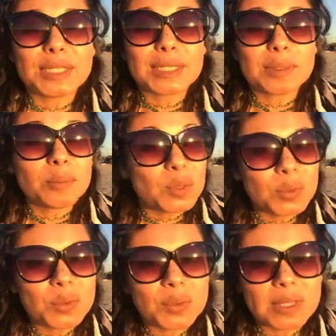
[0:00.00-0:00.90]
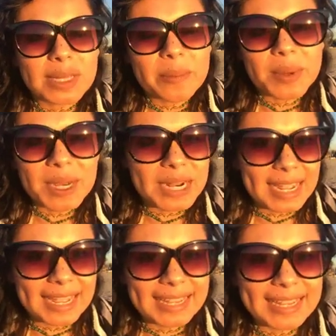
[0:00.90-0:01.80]
smooth
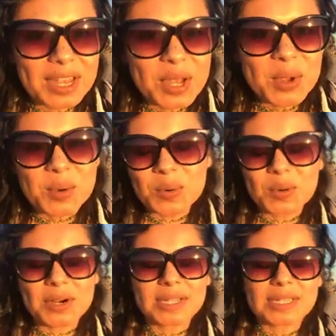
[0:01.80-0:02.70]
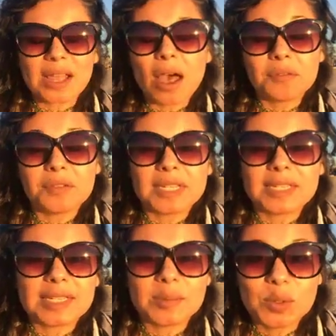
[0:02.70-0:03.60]
pudding, or a soft
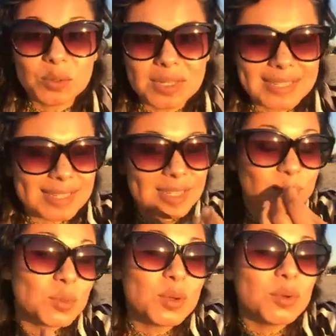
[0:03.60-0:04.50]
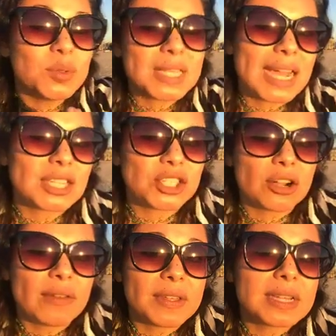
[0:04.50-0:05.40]
and smooth texture
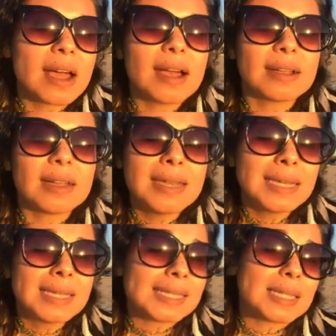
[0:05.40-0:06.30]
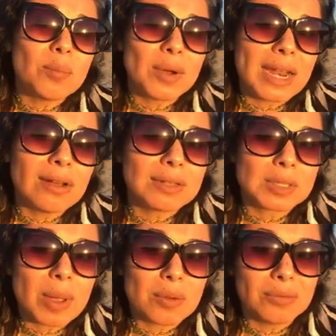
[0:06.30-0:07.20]
on the tongue. Someone
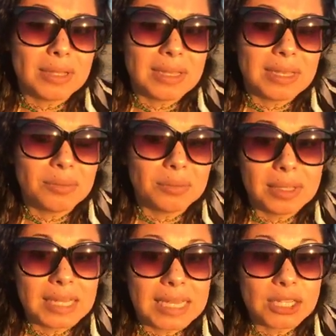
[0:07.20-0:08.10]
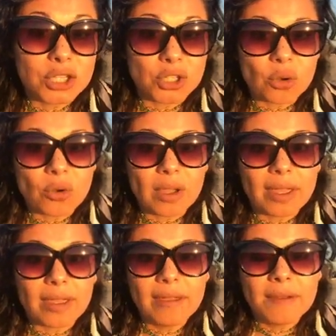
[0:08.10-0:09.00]
else might really
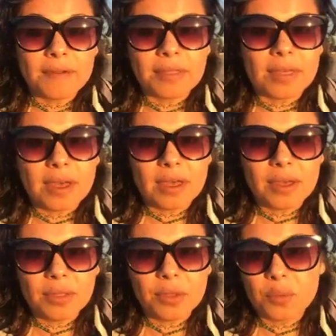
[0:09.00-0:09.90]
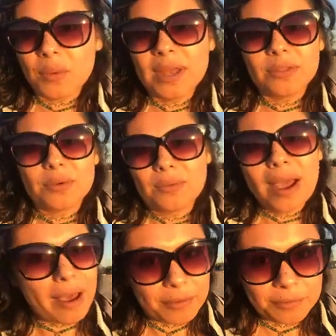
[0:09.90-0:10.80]
enjoy the
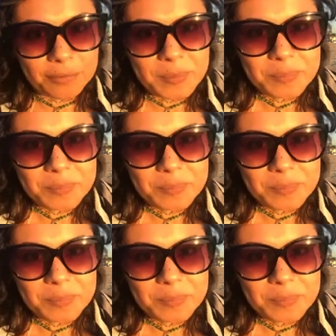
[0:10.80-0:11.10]
rough,